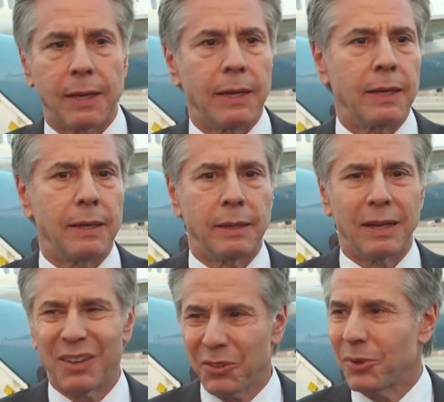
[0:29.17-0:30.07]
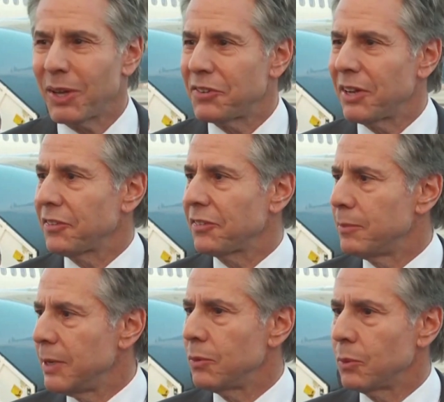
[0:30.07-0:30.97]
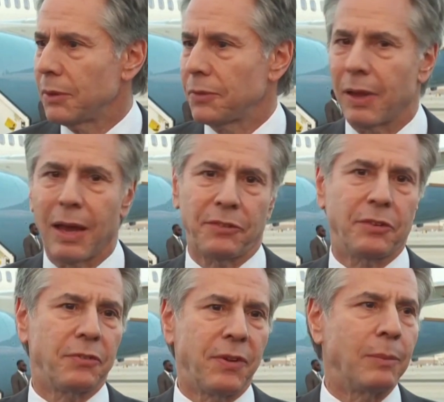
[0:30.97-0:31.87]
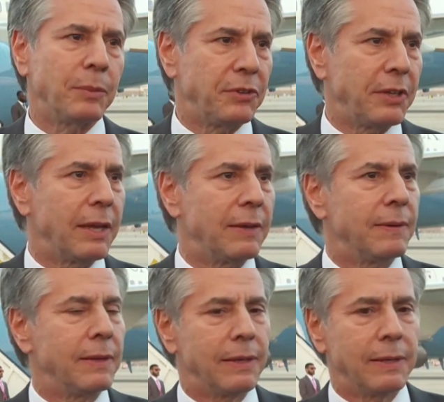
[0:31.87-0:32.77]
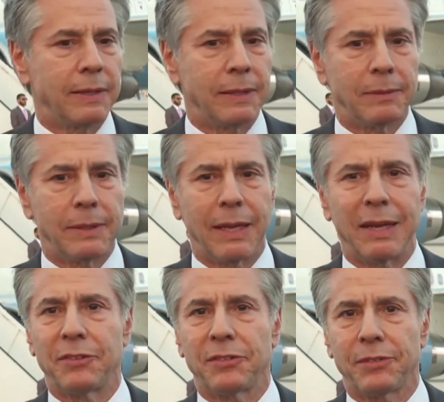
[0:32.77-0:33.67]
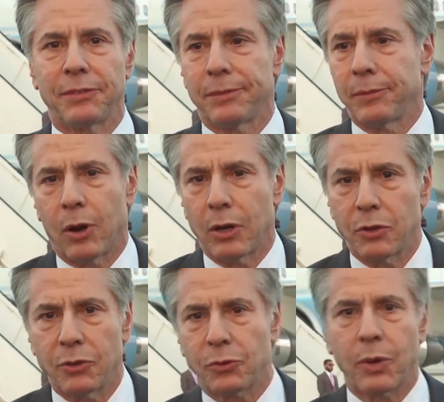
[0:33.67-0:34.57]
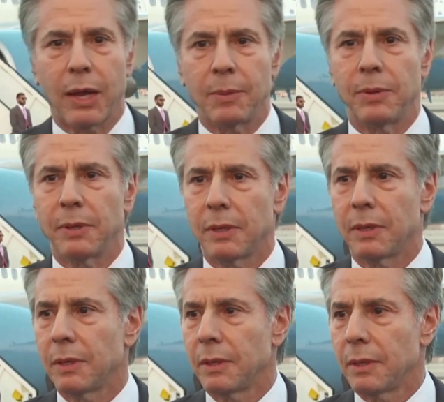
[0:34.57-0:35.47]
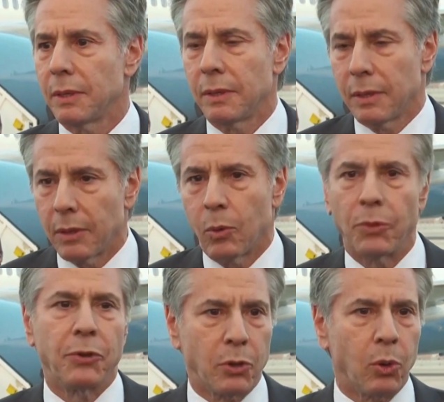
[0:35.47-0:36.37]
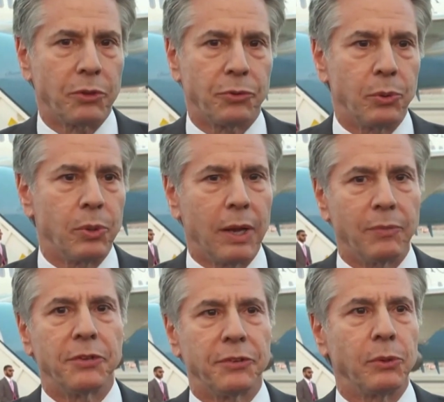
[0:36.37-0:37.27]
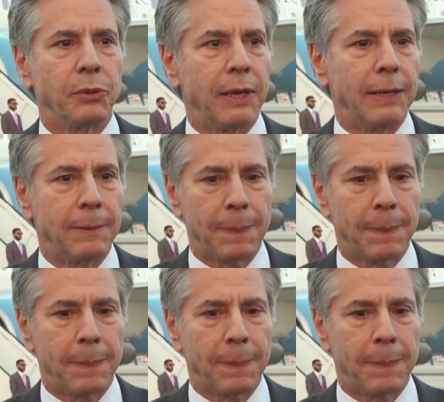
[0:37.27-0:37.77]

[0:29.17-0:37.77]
I also had a chance to meet with the hostage families again, and it's hard to describe what they're going through every single day.